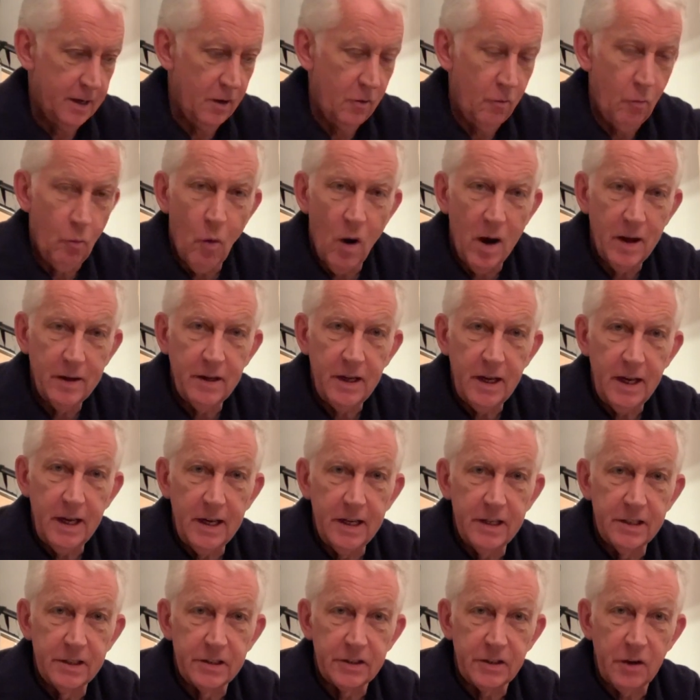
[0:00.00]
One
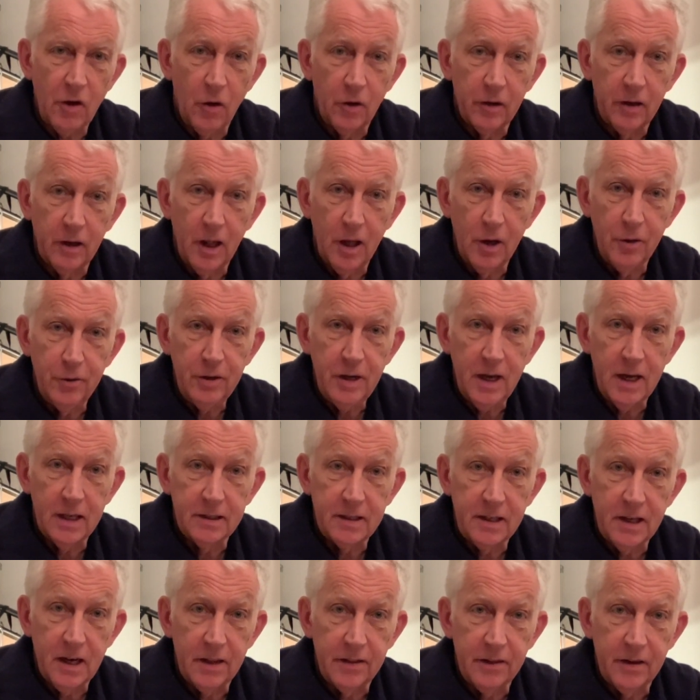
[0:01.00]
is on loan and
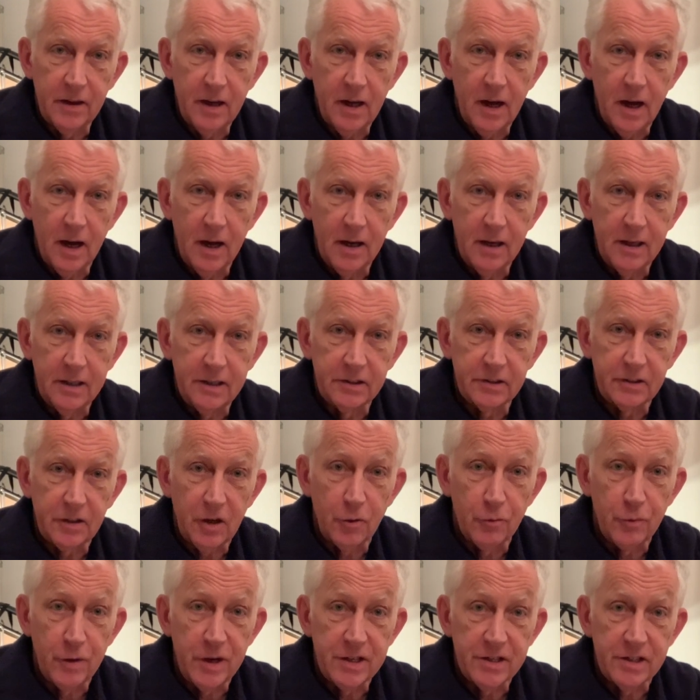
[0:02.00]
the other is a
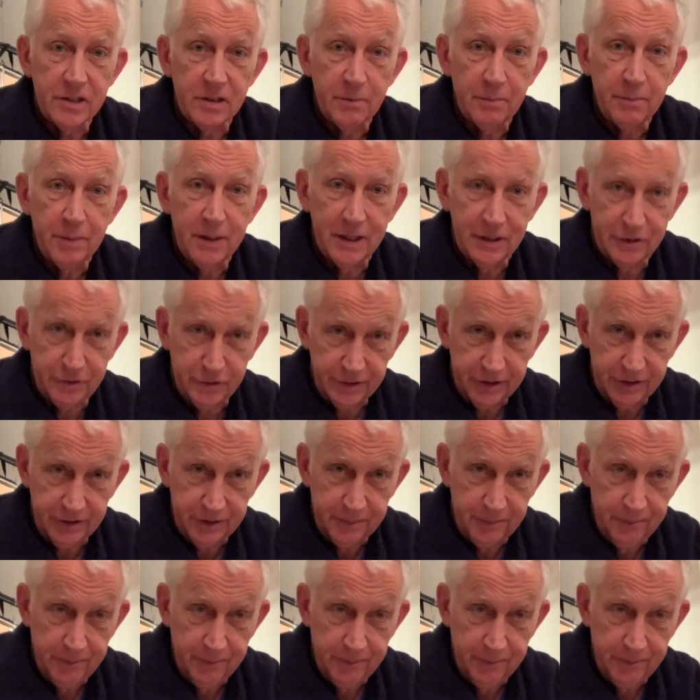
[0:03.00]
recent purchase.